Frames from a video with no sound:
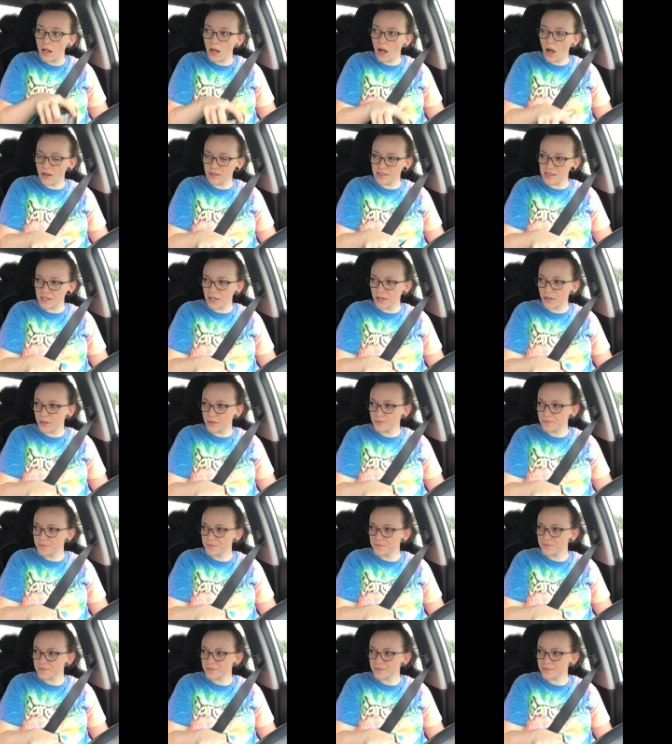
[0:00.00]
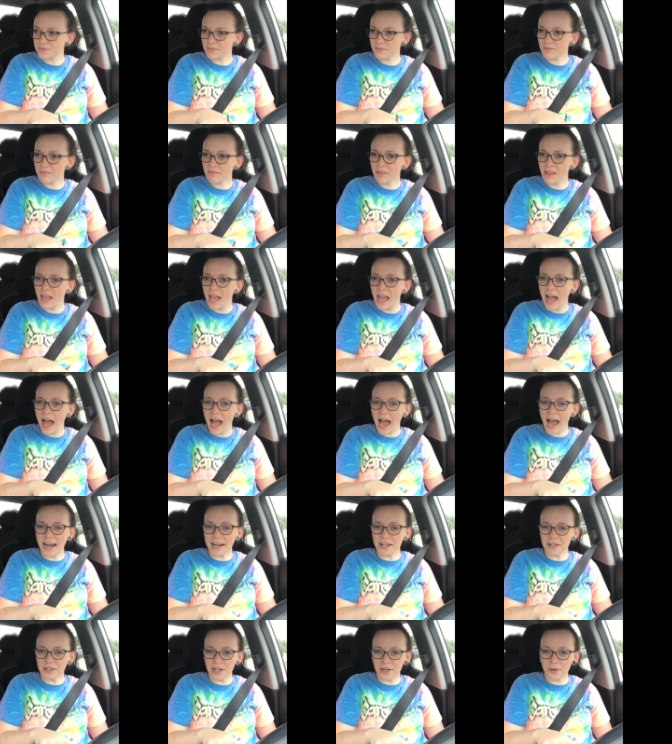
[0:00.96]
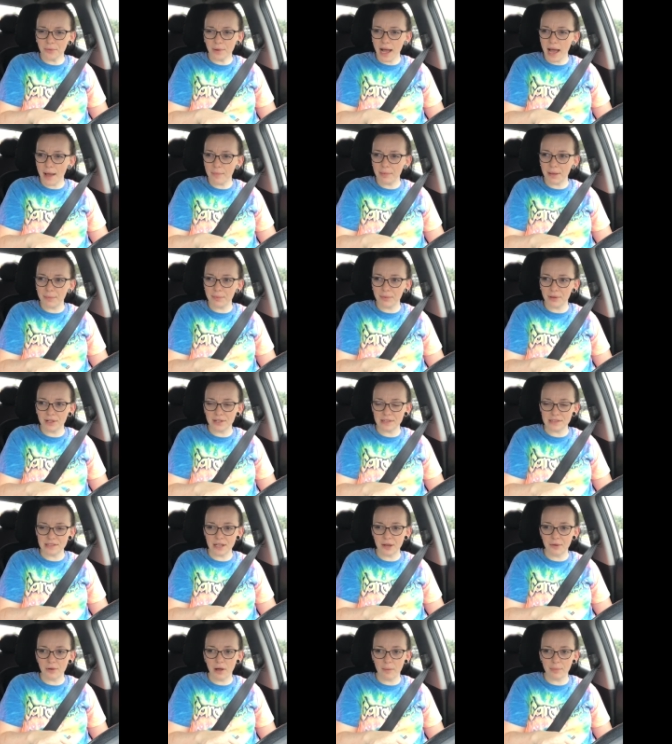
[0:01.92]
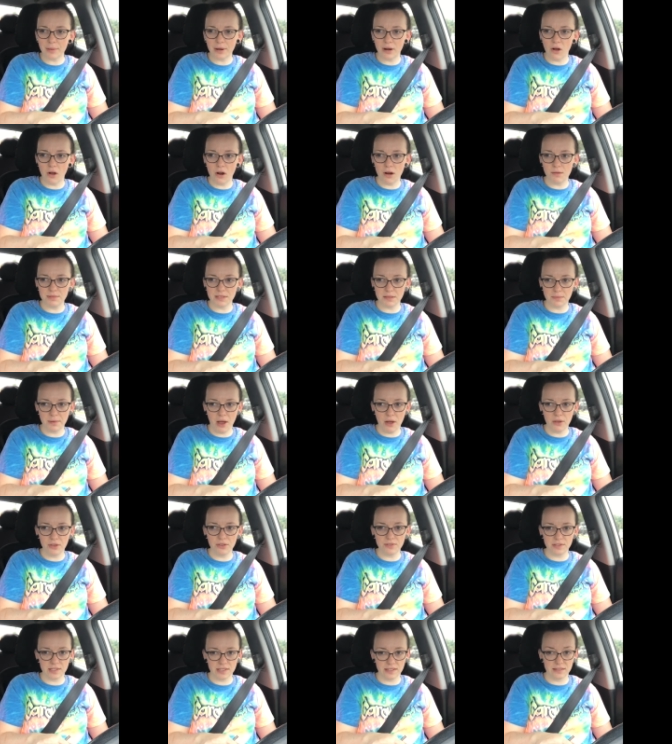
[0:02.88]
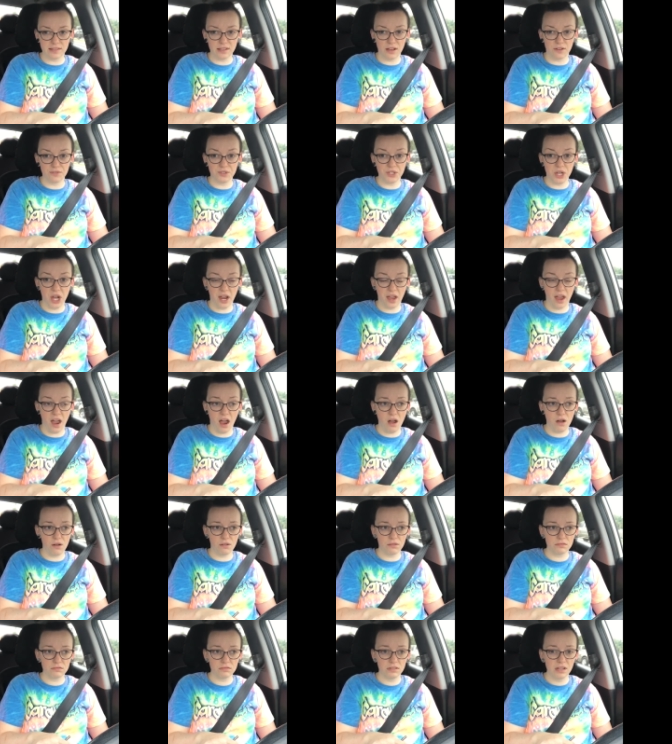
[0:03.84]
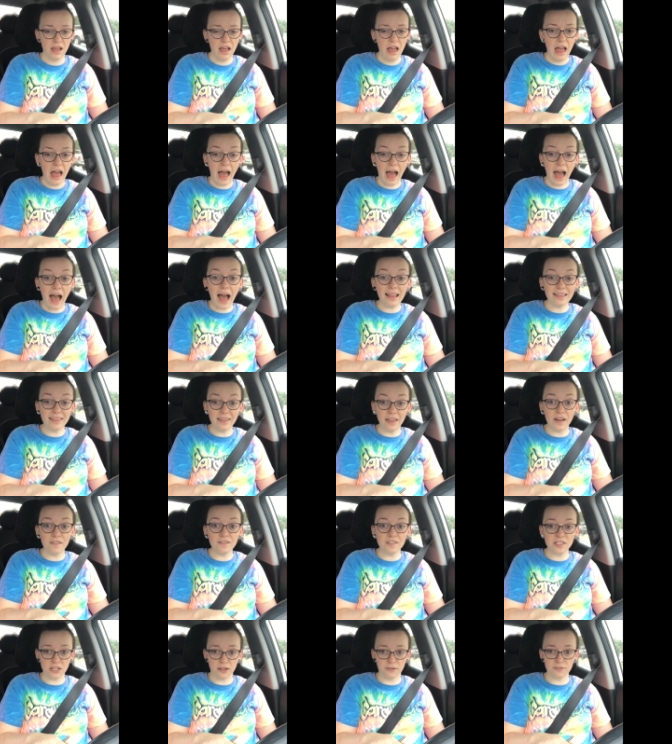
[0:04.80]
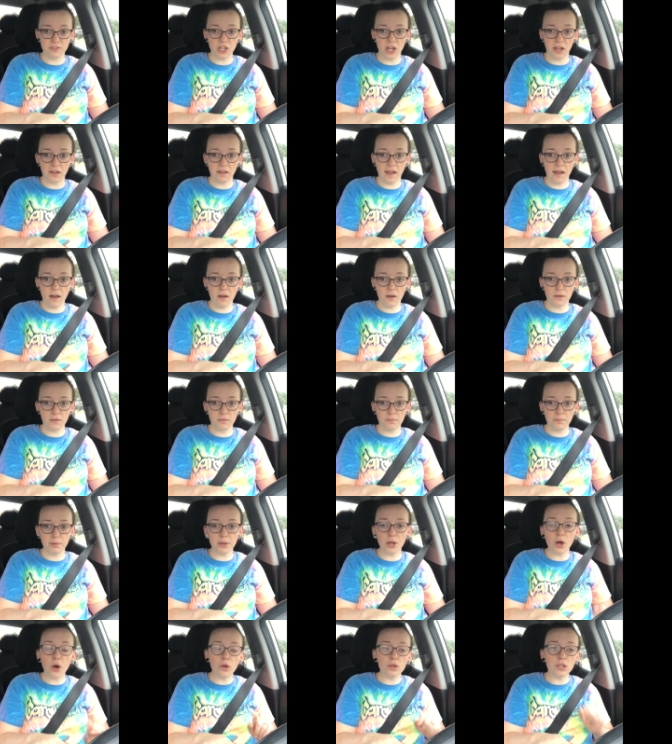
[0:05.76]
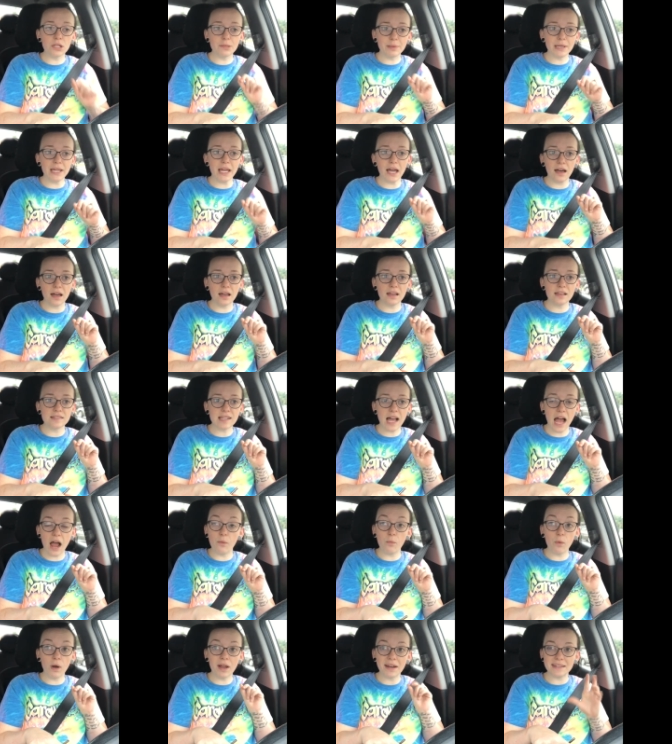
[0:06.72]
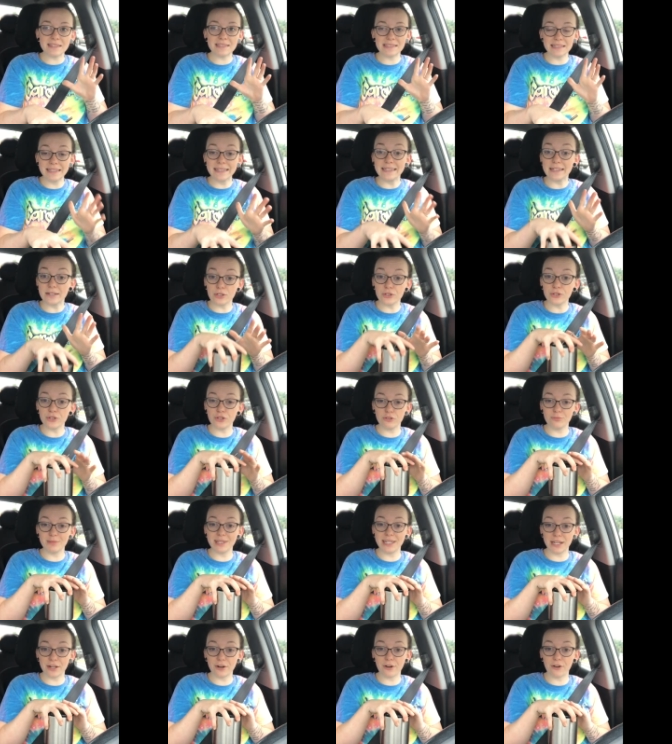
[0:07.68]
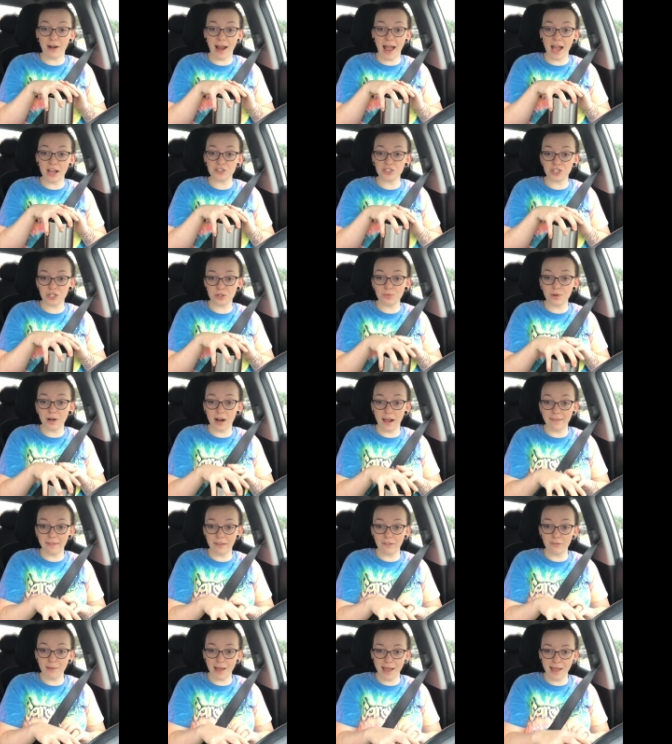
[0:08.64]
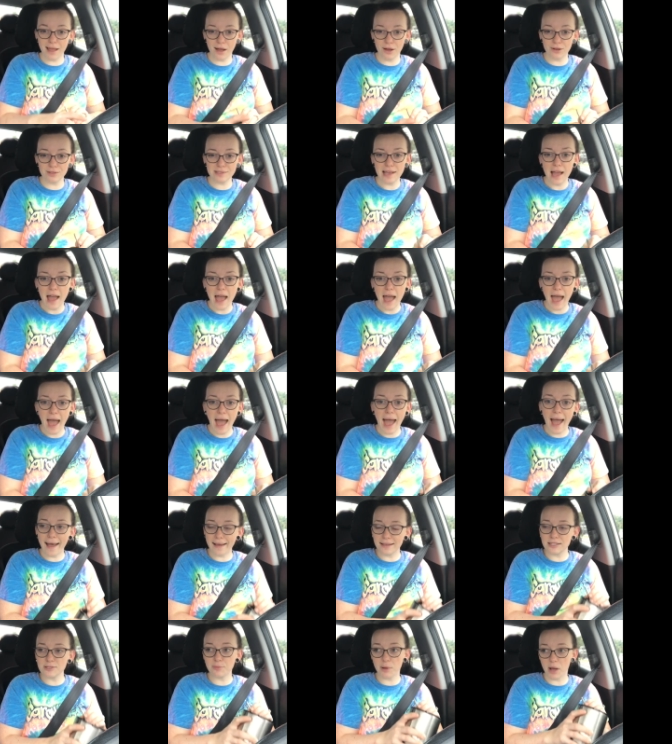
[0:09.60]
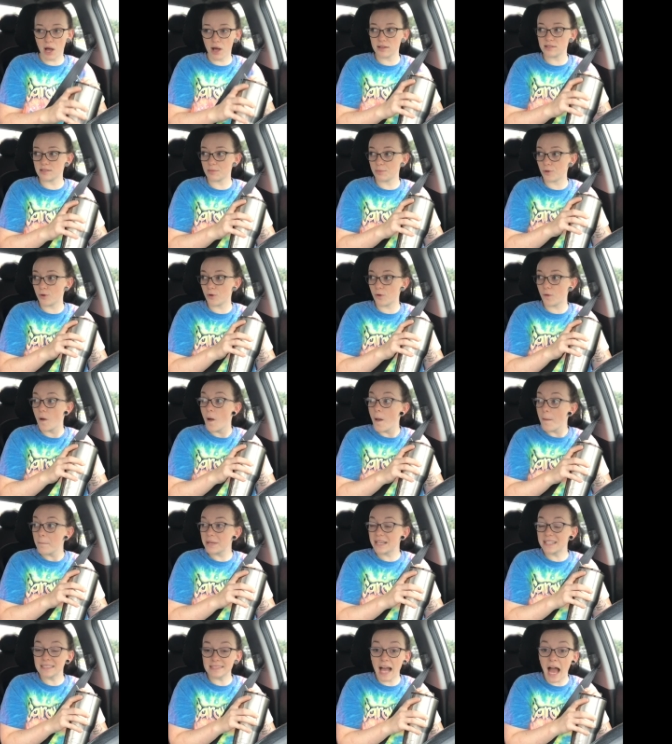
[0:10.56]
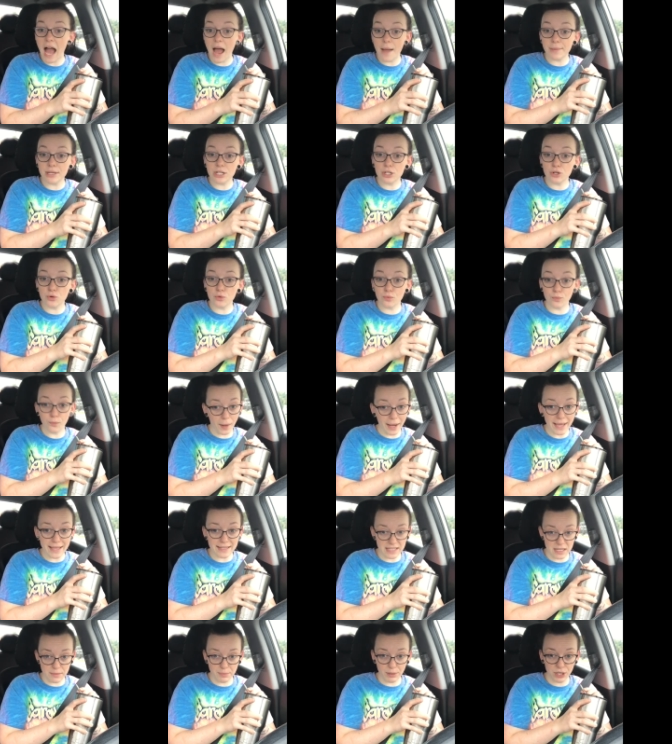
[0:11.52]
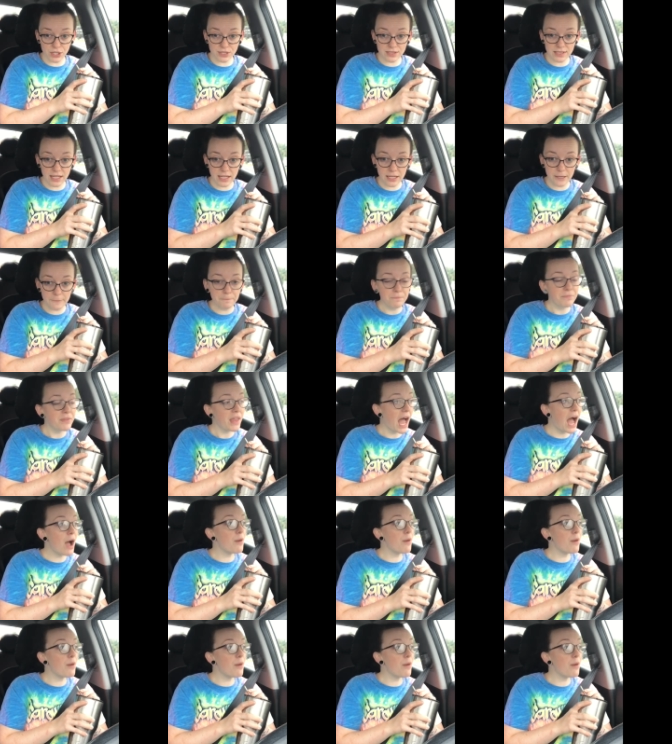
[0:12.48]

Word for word: Also, I don't know why people are so up in arms about using self-checkout. I love self-checkout, but only because I want as little human interaction when I leave my house as possible because I'm a crazy person.